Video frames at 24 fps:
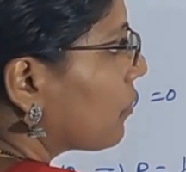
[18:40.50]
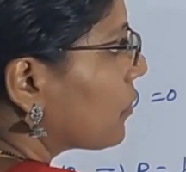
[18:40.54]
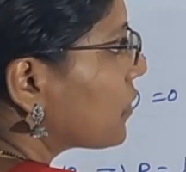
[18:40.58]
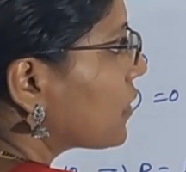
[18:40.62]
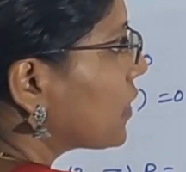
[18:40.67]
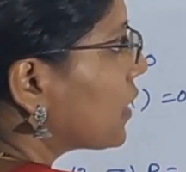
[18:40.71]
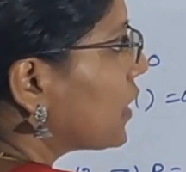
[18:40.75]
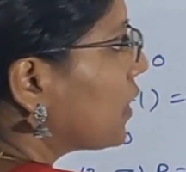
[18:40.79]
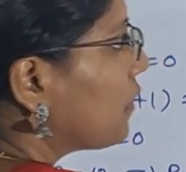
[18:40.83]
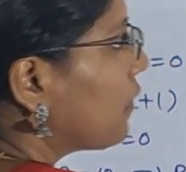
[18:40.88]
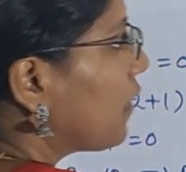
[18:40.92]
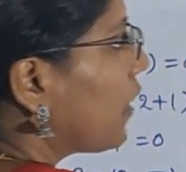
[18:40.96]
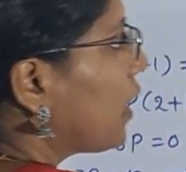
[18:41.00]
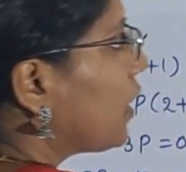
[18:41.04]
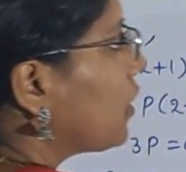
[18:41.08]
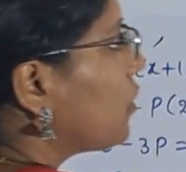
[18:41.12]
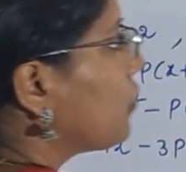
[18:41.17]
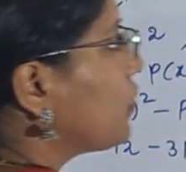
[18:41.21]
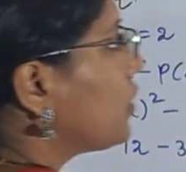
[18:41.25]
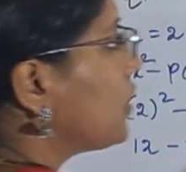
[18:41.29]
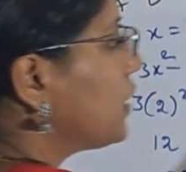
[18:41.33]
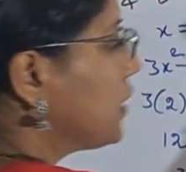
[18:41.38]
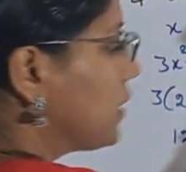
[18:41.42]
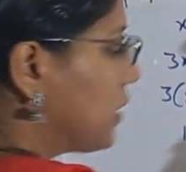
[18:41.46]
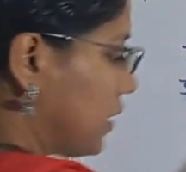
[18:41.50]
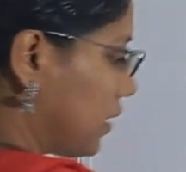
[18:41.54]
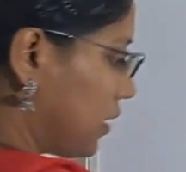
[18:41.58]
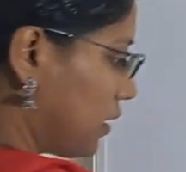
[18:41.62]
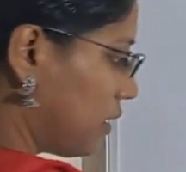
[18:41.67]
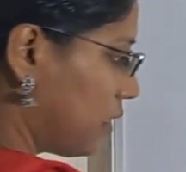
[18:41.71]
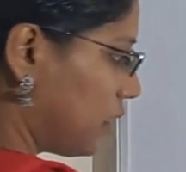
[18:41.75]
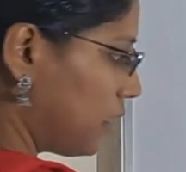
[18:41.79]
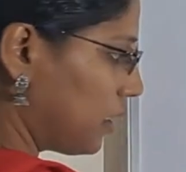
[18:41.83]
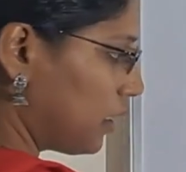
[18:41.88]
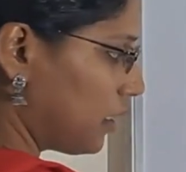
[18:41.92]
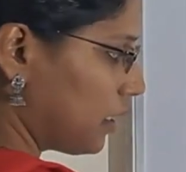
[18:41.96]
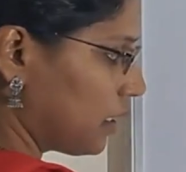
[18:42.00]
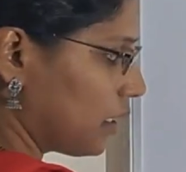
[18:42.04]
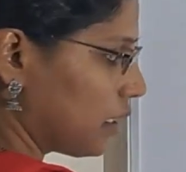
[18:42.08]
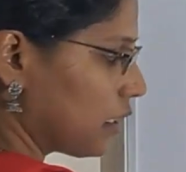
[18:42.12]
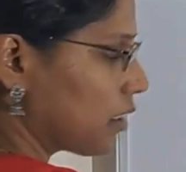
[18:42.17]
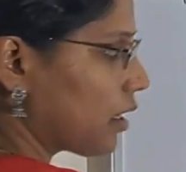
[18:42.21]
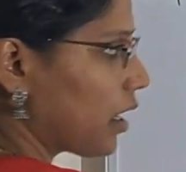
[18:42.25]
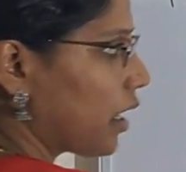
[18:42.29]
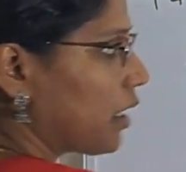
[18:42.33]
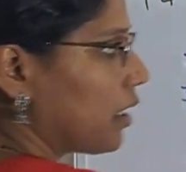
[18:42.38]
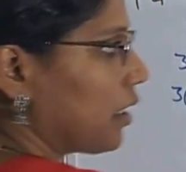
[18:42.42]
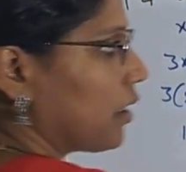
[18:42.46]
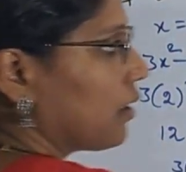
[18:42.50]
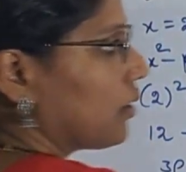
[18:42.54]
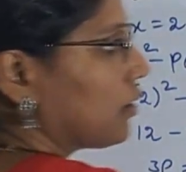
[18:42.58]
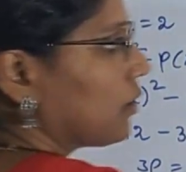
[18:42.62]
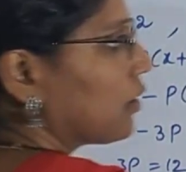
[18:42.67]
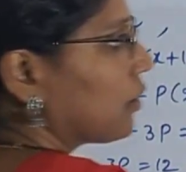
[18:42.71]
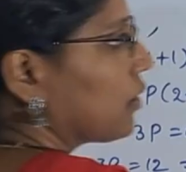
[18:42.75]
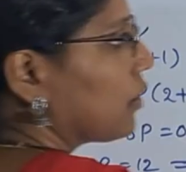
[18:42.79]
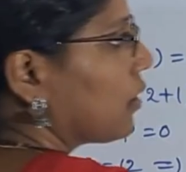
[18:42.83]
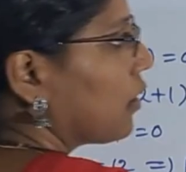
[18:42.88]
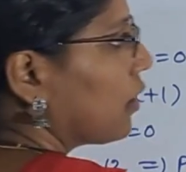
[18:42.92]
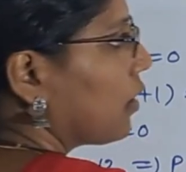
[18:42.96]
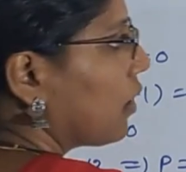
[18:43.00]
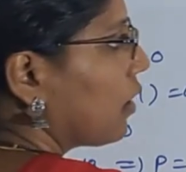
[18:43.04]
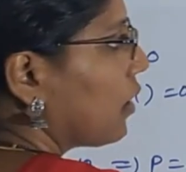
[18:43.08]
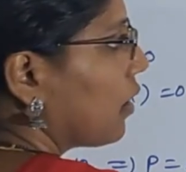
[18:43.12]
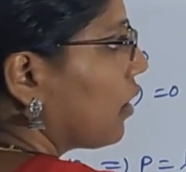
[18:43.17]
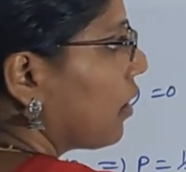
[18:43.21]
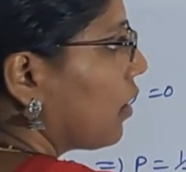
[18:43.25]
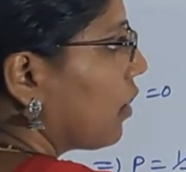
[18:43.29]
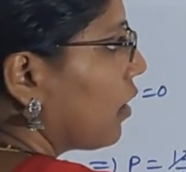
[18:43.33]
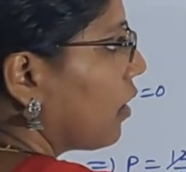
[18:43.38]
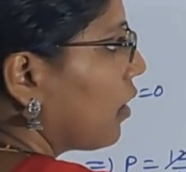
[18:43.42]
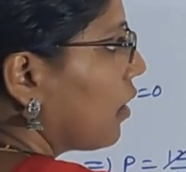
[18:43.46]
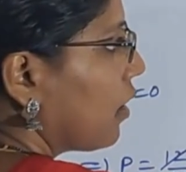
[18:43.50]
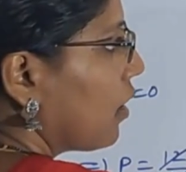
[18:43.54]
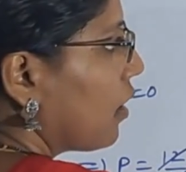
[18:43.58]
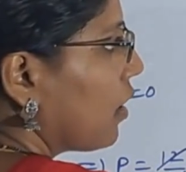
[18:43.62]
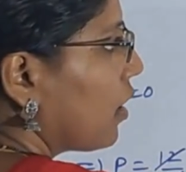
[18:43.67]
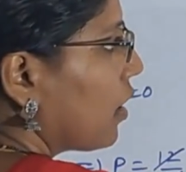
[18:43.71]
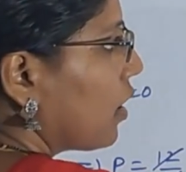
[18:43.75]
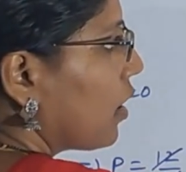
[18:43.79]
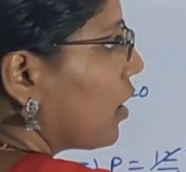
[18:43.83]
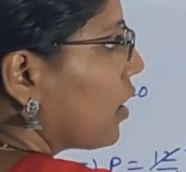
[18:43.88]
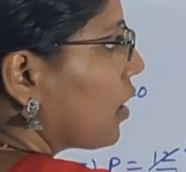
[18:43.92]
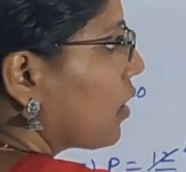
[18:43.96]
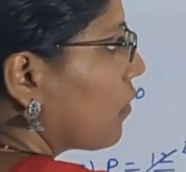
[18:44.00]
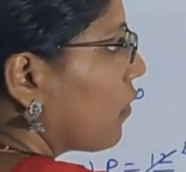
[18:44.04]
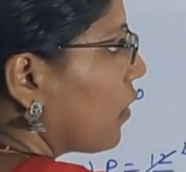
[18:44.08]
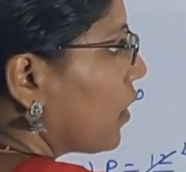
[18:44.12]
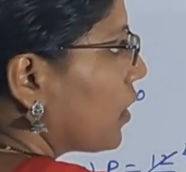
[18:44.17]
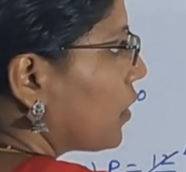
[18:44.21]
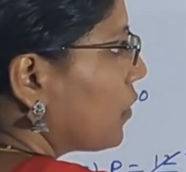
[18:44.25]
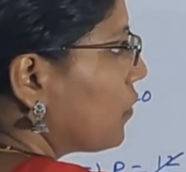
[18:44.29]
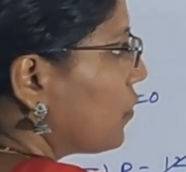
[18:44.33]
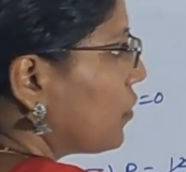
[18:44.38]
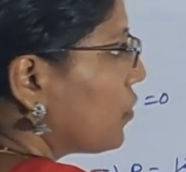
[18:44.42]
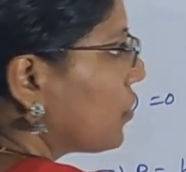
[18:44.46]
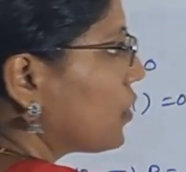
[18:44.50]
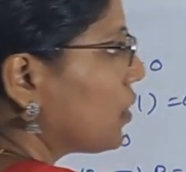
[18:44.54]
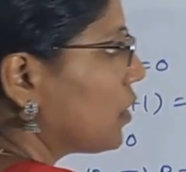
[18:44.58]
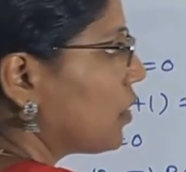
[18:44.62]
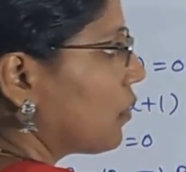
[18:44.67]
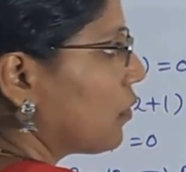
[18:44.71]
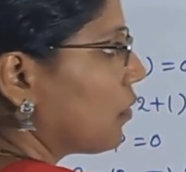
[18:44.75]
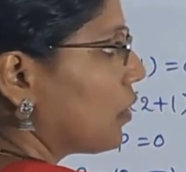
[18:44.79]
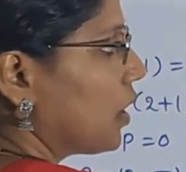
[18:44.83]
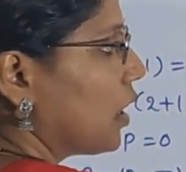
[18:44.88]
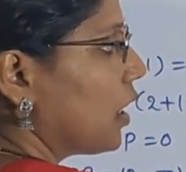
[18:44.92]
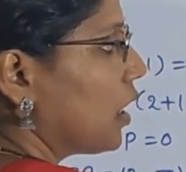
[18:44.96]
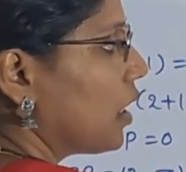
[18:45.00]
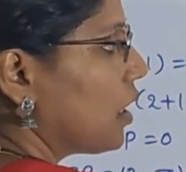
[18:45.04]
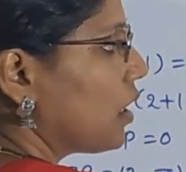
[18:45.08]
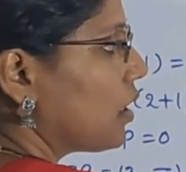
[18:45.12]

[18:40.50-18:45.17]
C value is 9 equal to 0.